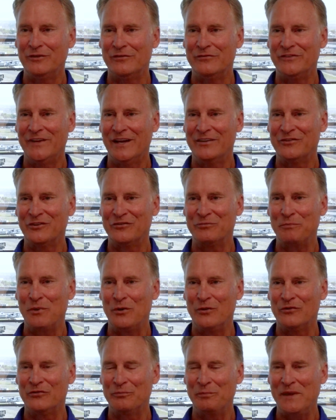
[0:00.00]
of Texas
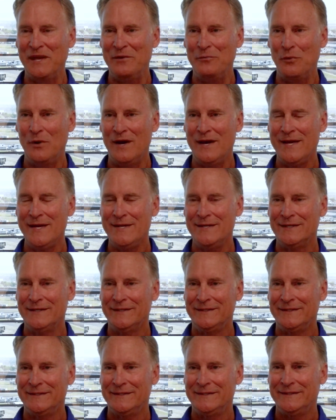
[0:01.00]
Motor Speedway.
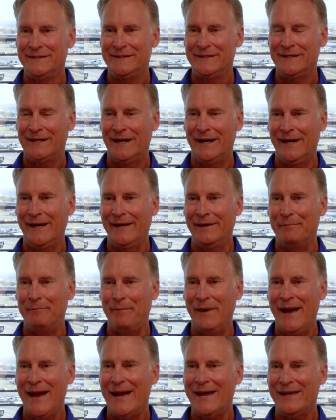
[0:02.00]
I am
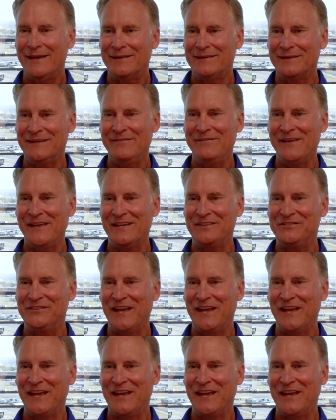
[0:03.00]
back living in